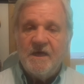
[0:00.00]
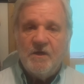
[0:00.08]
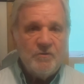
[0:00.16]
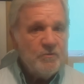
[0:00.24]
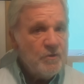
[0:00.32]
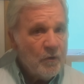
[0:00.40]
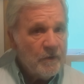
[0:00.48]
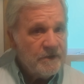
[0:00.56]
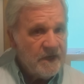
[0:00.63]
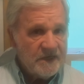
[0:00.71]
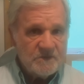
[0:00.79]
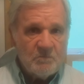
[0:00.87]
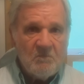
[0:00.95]
you know it
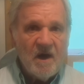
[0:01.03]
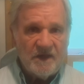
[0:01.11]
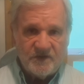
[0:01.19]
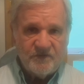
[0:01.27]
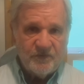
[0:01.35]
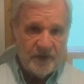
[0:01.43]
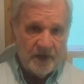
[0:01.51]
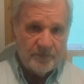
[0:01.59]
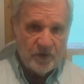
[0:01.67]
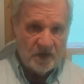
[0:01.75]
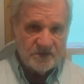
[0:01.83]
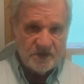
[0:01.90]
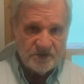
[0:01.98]
takes months for that
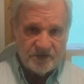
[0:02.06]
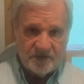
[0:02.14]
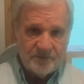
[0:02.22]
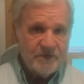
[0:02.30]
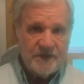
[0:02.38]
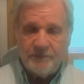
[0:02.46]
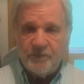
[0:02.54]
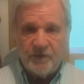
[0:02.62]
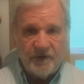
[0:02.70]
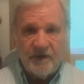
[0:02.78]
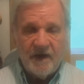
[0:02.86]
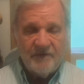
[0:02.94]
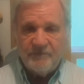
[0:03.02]
process to complete
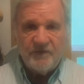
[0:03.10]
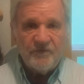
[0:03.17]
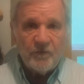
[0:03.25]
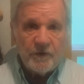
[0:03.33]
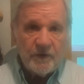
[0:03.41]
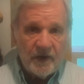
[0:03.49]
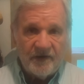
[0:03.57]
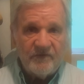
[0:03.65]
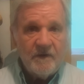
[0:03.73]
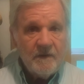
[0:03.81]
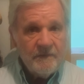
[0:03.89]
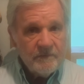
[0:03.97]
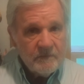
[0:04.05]
before you have
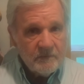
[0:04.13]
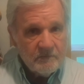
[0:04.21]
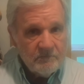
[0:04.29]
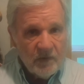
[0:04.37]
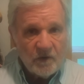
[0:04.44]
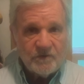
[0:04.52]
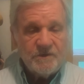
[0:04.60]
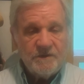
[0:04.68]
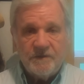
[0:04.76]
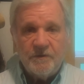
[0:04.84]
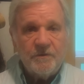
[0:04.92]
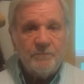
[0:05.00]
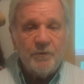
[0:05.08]
mulch that you
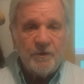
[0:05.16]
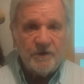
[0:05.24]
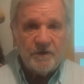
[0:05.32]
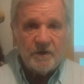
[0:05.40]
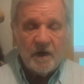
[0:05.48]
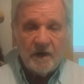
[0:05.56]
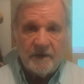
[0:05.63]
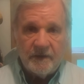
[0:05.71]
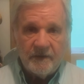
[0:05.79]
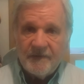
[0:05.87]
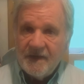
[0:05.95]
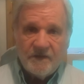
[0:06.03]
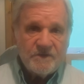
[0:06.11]
can put in your garden.
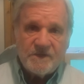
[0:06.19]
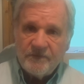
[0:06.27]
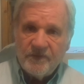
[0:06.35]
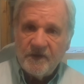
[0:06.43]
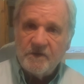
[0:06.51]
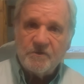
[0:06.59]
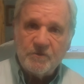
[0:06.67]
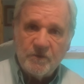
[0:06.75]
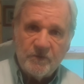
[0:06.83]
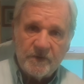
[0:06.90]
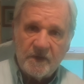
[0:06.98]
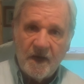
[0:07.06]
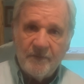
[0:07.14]
The same thing is true with
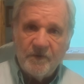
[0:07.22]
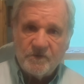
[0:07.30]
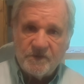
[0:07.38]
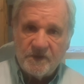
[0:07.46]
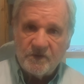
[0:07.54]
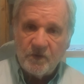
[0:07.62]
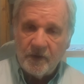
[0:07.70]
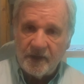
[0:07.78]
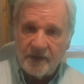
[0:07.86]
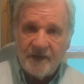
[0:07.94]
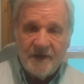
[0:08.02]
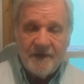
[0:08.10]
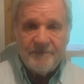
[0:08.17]
a composting toilet.
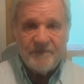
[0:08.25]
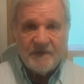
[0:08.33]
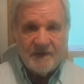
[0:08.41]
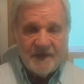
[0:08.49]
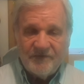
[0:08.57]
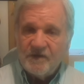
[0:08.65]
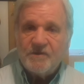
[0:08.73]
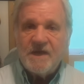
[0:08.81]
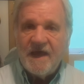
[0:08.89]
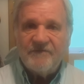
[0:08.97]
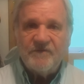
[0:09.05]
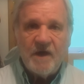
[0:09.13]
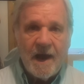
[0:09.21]
If it doesn't
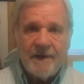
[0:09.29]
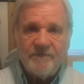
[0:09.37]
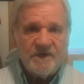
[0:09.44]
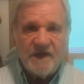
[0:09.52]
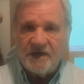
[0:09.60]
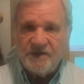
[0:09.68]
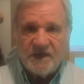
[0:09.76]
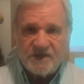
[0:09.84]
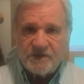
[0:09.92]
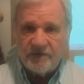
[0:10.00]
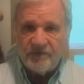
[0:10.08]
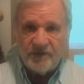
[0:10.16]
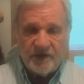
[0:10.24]
have time to digest
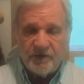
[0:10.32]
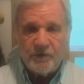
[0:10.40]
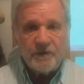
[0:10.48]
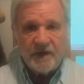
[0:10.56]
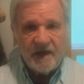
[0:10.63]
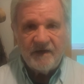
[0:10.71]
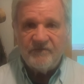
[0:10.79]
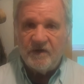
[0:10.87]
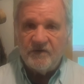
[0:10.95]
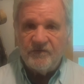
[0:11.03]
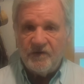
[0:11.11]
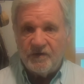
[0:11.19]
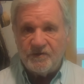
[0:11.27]
everything, you're going to have
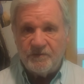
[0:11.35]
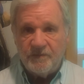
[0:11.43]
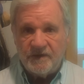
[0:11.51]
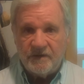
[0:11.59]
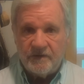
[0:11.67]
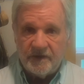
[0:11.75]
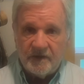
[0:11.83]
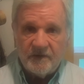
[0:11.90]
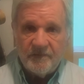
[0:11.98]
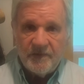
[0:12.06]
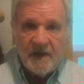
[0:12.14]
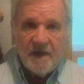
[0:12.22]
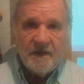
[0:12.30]
unfinished material.
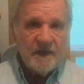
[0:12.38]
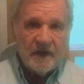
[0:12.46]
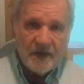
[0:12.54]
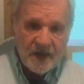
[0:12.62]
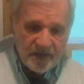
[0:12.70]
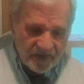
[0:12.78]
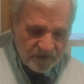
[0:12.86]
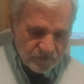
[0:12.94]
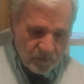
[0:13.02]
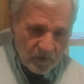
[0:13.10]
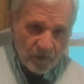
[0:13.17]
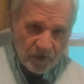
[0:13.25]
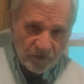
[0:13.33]
Now, that's where
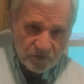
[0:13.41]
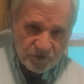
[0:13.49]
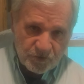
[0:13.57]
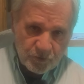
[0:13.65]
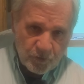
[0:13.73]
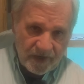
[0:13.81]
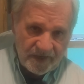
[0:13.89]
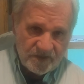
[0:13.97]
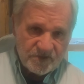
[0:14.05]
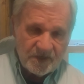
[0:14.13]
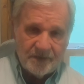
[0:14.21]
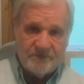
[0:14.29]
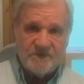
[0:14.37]
one of those trays
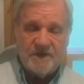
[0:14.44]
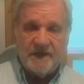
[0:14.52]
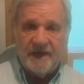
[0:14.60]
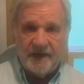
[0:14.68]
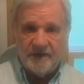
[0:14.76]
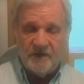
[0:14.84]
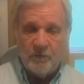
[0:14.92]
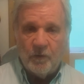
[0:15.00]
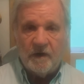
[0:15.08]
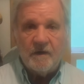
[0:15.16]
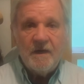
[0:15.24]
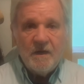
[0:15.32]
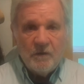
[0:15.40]
comes in handy,
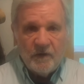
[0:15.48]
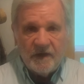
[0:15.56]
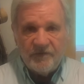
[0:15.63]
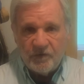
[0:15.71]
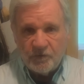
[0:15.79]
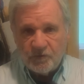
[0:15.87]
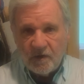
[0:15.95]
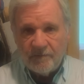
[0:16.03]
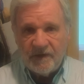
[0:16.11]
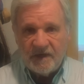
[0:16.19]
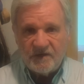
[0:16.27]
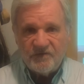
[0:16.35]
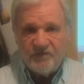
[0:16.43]
where if your drum
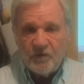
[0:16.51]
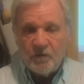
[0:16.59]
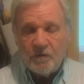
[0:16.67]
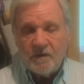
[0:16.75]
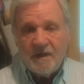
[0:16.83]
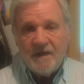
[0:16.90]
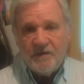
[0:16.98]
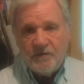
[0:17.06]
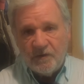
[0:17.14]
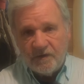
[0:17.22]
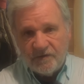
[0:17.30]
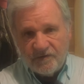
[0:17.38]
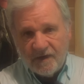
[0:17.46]
gets full, you
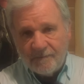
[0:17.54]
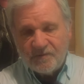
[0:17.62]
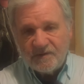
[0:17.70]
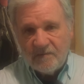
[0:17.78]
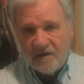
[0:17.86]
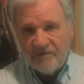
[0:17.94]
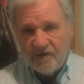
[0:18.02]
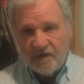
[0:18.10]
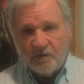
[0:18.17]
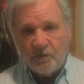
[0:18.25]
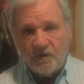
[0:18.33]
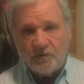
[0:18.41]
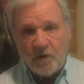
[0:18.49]
can dump some of it
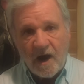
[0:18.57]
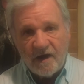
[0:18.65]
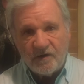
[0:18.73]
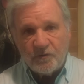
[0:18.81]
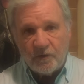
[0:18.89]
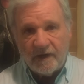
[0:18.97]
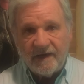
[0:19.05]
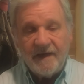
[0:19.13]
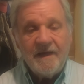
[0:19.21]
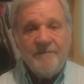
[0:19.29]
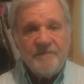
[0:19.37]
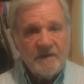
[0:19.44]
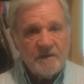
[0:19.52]
into a drying tray,
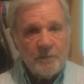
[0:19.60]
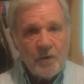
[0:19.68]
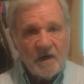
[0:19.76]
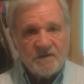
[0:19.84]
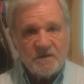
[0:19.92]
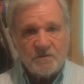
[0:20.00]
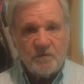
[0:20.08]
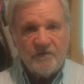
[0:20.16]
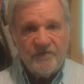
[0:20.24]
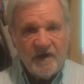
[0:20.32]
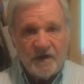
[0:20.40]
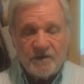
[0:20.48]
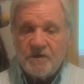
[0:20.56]
and the process will
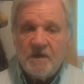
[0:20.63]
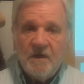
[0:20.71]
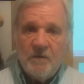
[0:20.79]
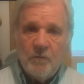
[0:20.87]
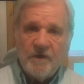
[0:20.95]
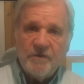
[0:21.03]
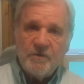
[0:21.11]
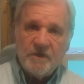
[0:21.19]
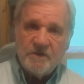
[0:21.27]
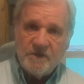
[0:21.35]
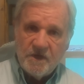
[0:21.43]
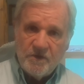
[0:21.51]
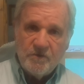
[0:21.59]
finish while you
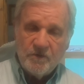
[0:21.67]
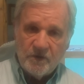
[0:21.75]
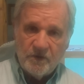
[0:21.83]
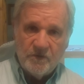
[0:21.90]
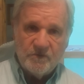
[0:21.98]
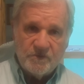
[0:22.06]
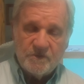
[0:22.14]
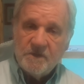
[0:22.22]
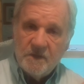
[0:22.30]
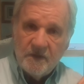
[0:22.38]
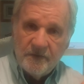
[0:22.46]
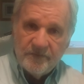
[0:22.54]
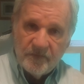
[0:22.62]
continue to use
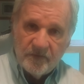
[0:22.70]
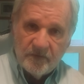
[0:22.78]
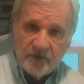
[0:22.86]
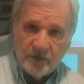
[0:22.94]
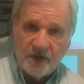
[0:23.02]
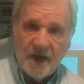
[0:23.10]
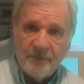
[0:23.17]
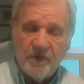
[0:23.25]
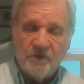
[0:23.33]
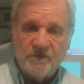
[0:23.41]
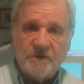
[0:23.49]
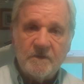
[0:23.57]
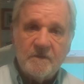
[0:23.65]
your composter.